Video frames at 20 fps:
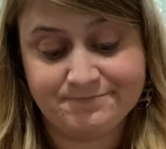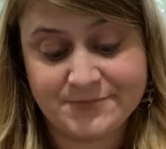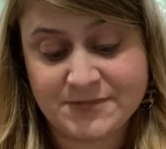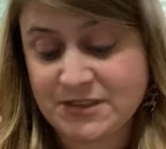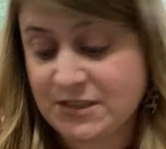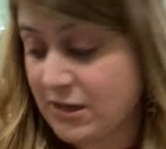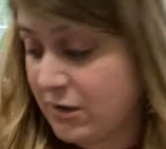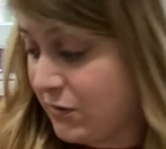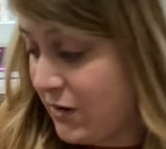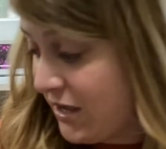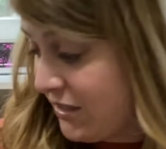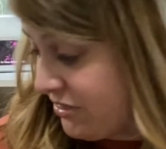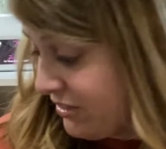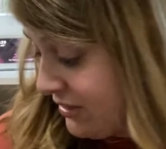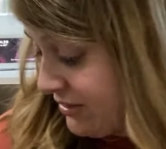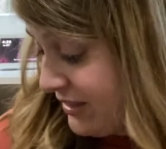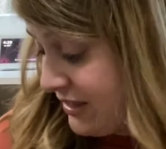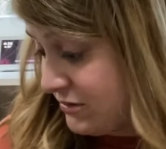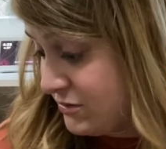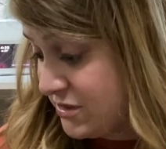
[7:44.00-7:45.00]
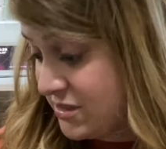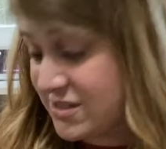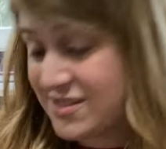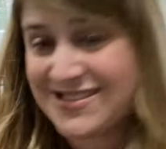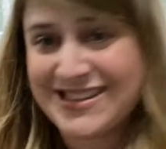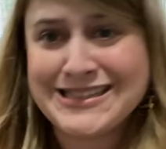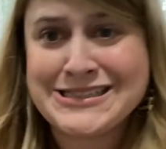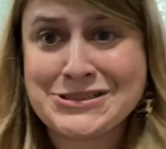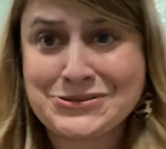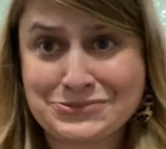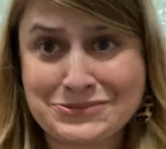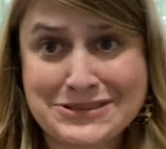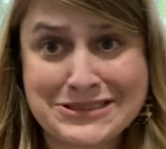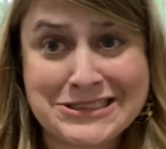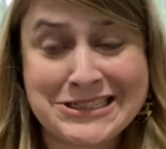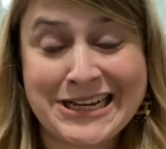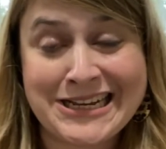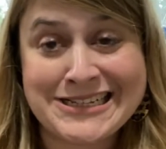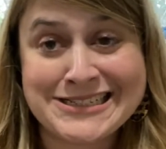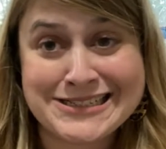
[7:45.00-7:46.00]
So I thought that was, that's really
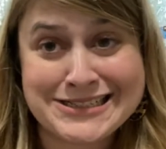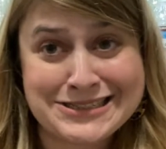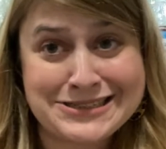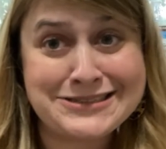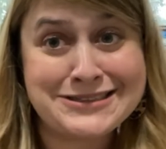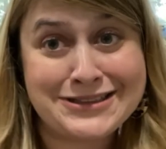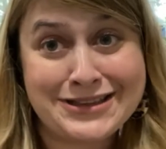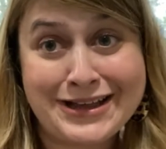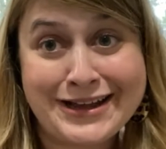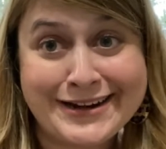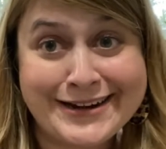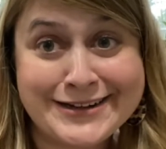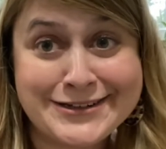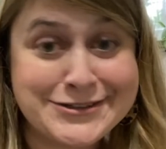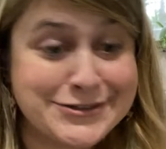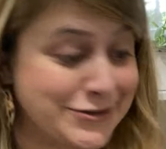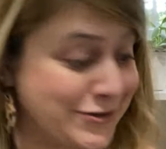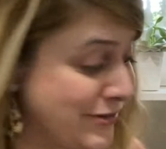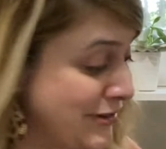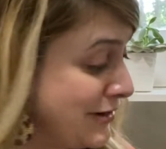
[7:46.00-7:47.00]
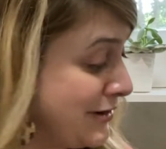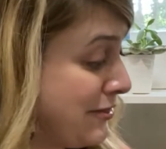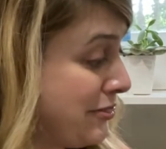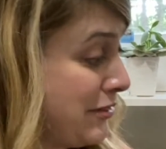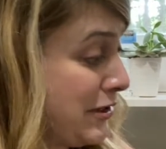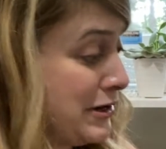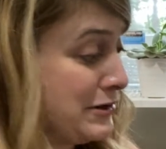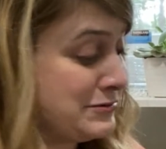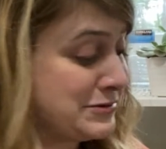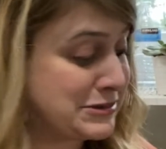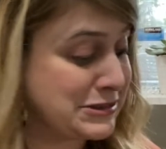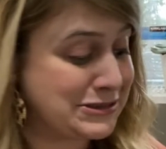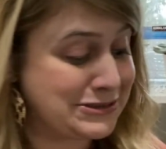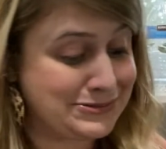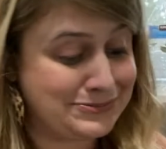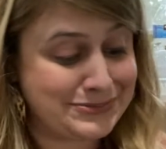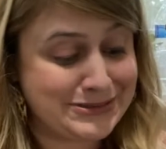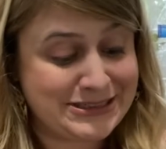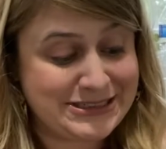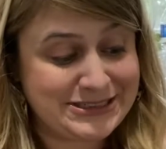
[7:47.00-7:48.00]
nice. It's a lot nicer than I thought it was going
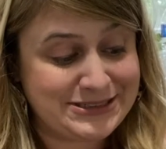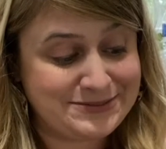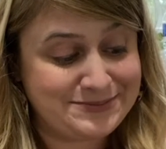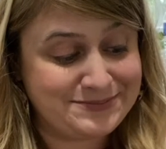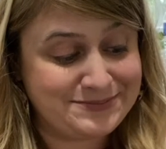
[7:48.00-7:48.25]
to be